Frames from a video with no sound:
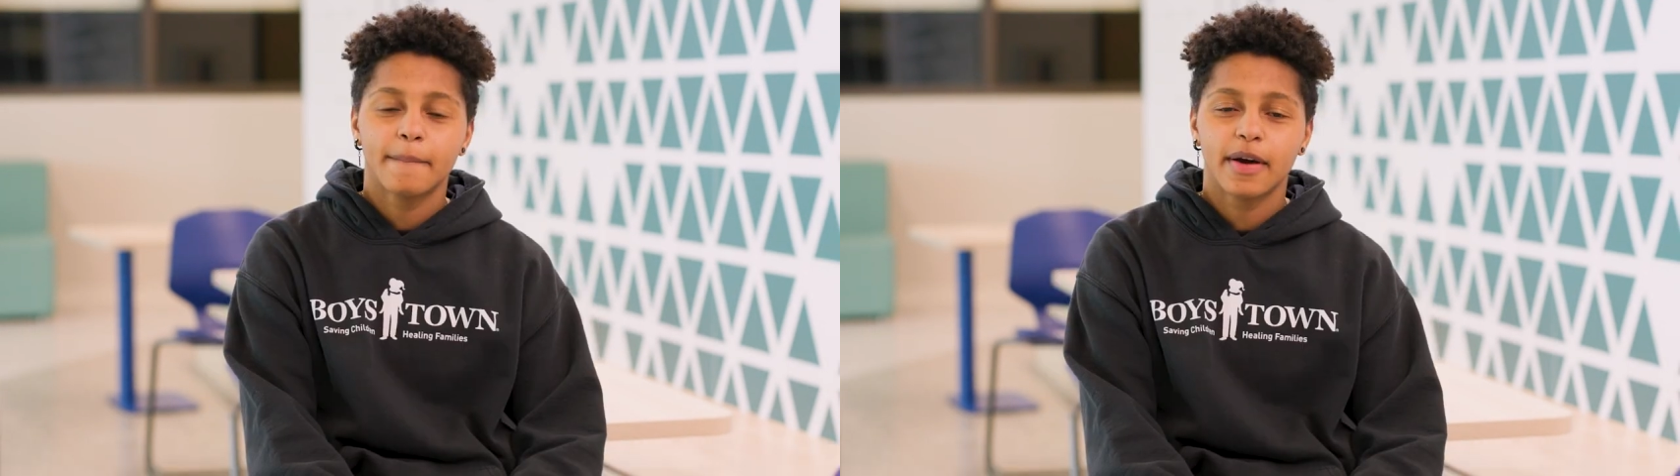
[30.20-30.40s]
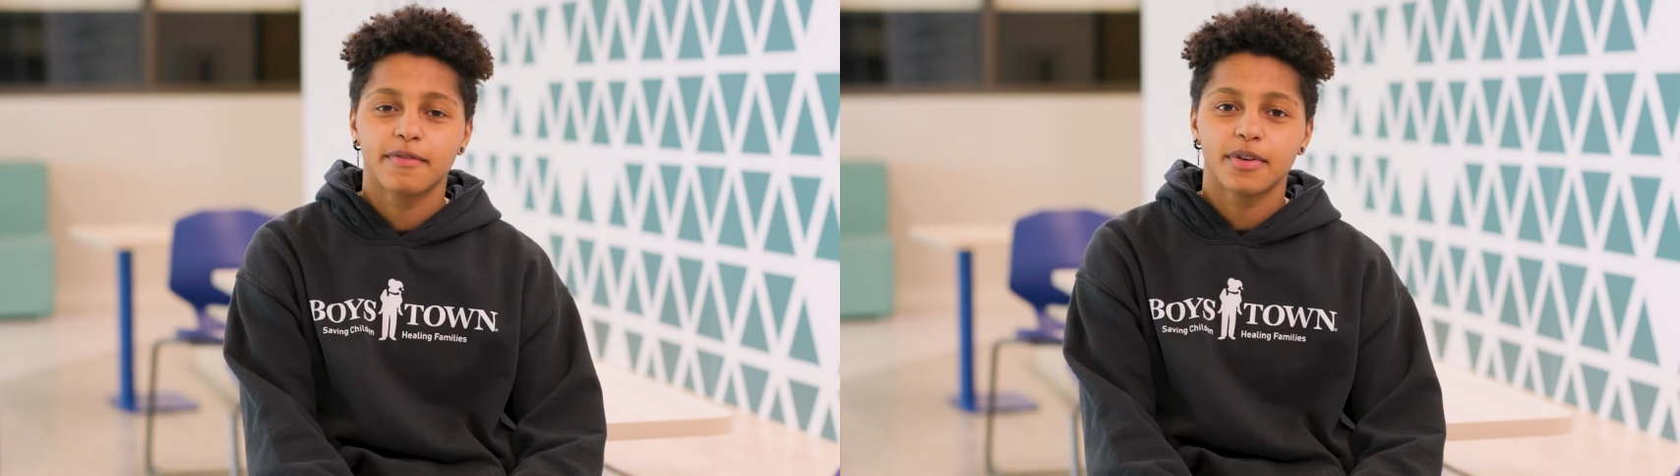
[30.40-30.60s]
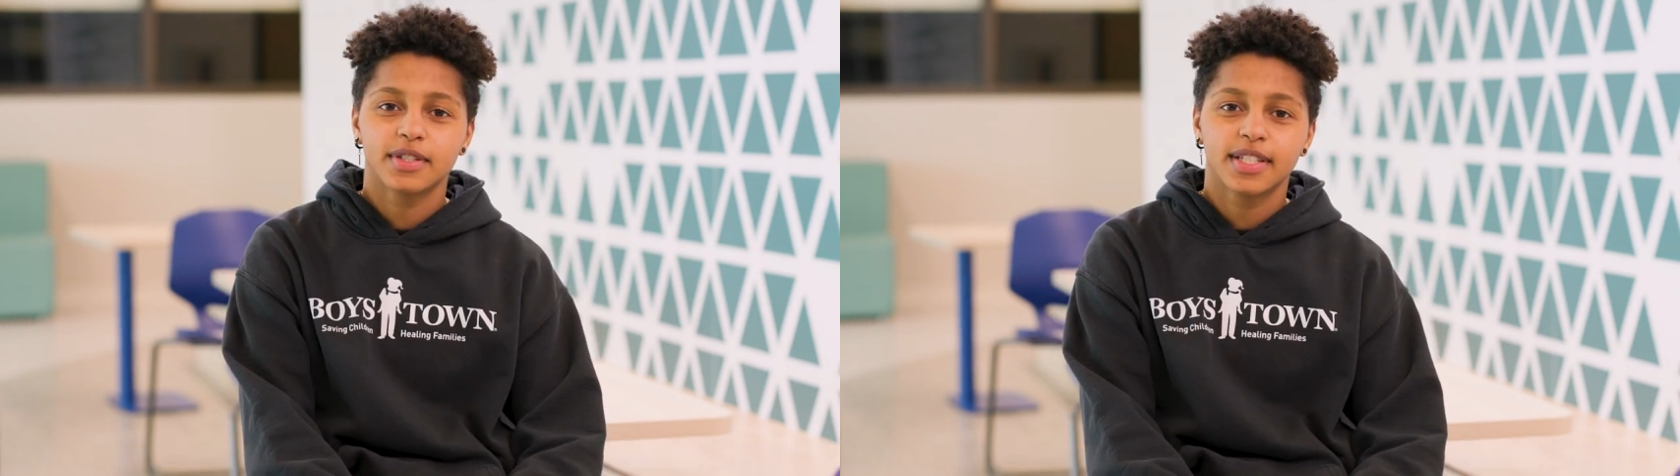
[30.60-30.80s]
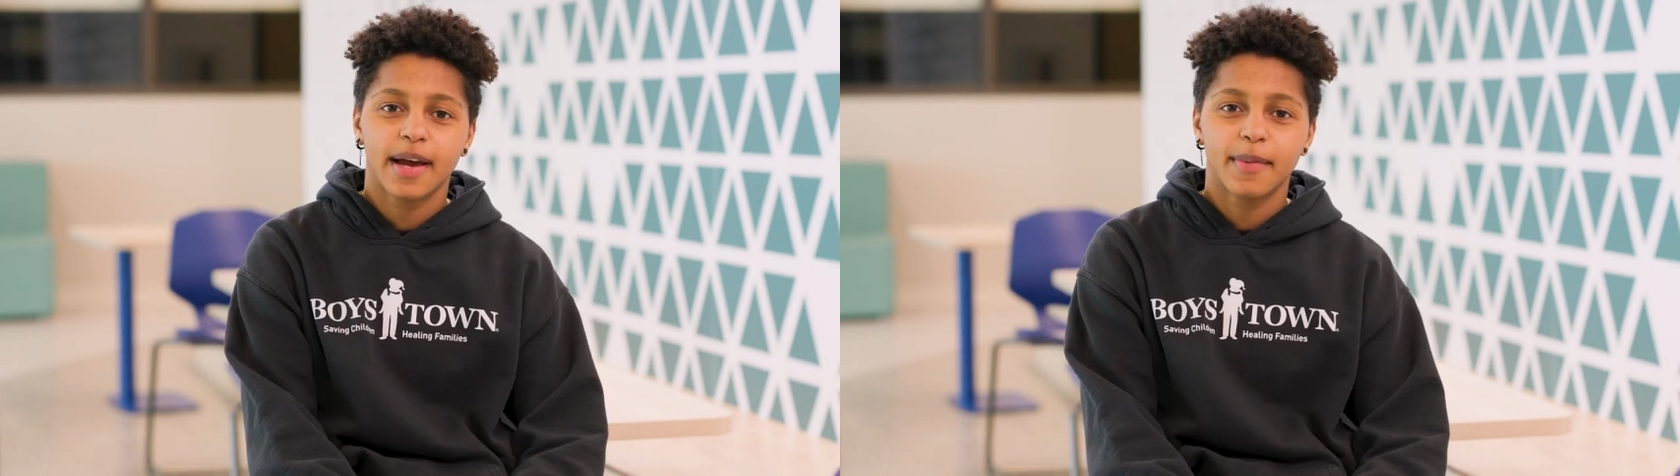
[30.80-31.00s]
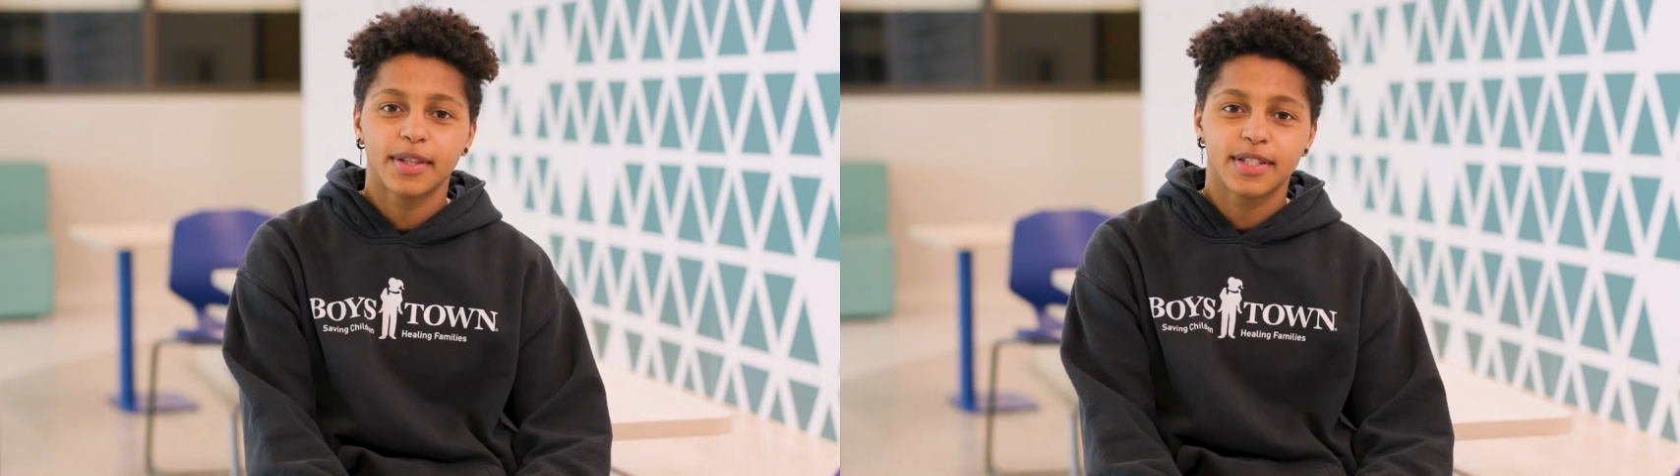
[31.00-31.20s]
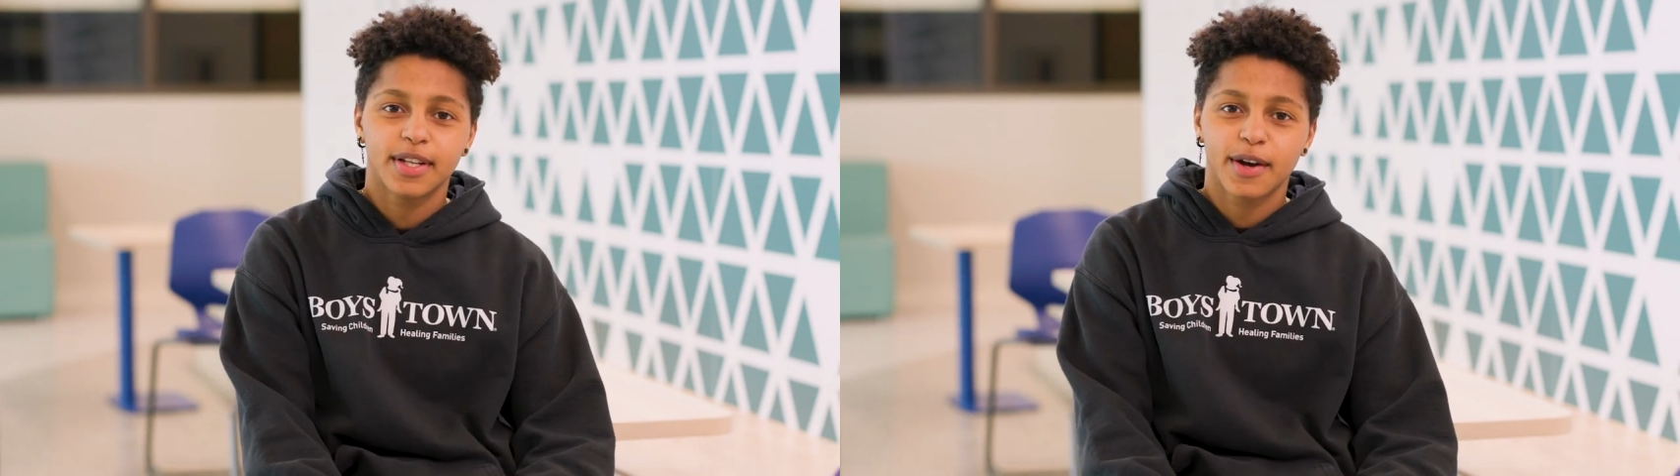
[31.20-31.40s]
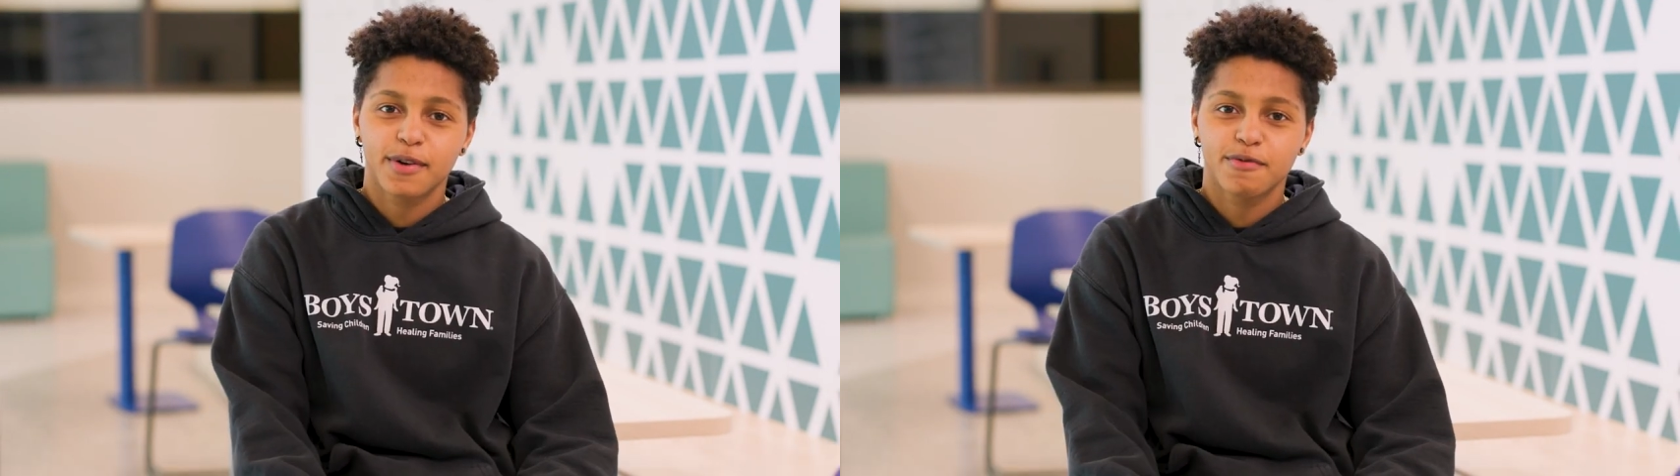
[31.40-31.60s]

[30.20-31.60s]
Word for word: My first time on the soccer